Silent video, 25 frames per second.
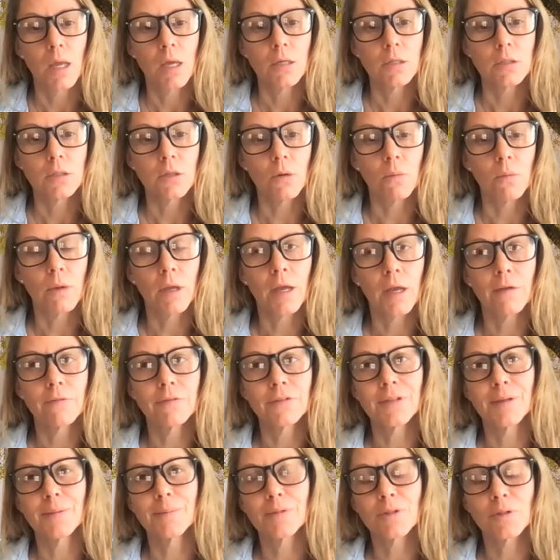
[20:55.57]
So we have
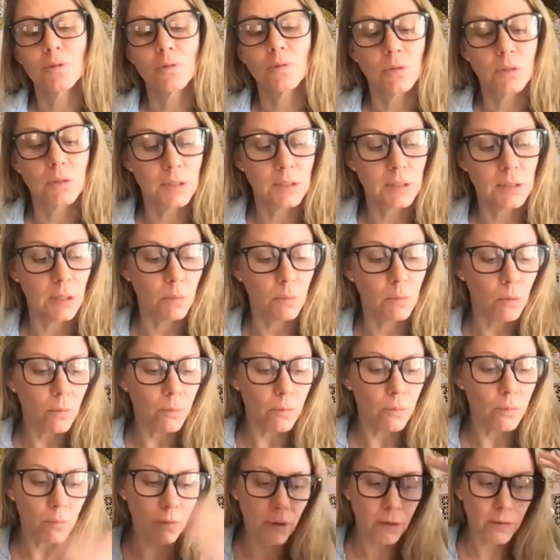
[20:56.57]
some schools that say,
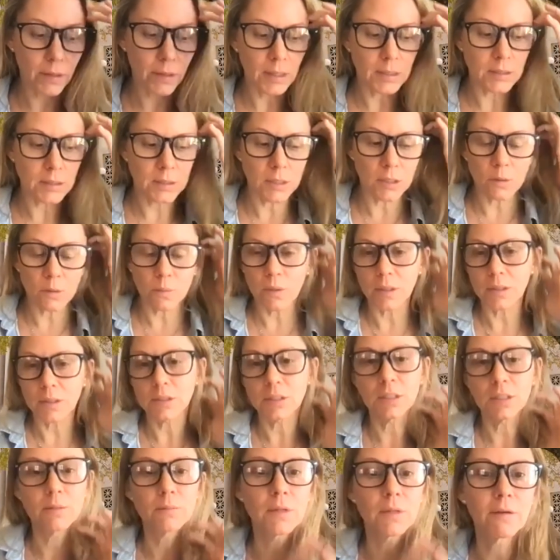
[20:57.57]
well, that tier 1
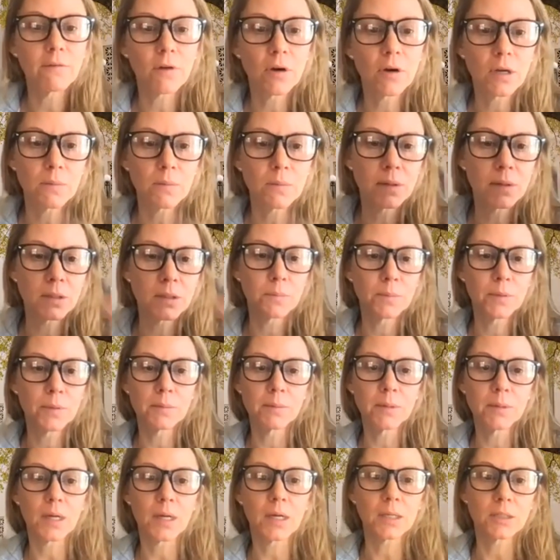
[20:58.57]
team, they've already been to
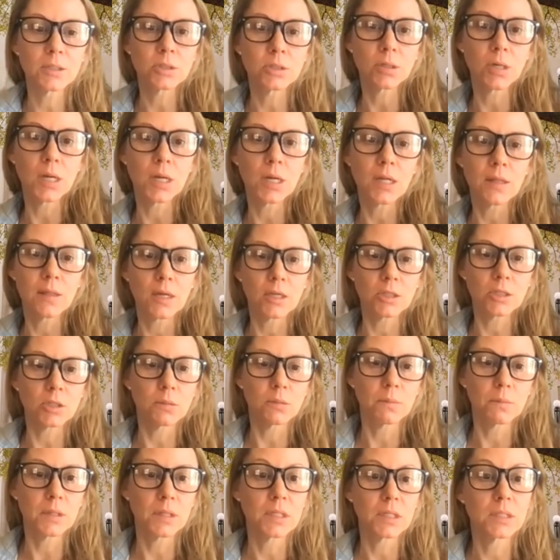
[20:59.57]
PBIS training, that should
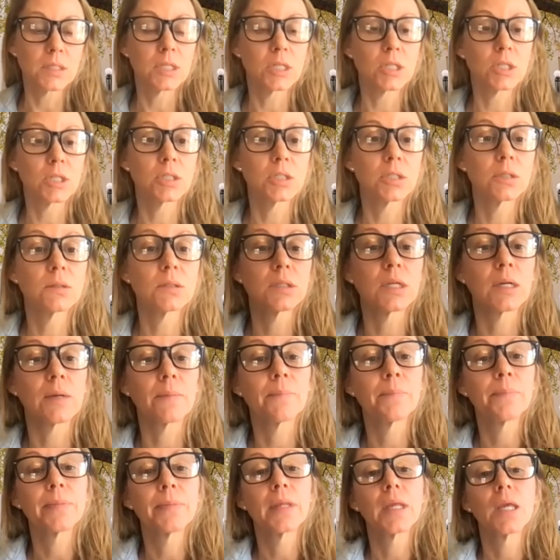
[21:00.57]
be the tier 2 team.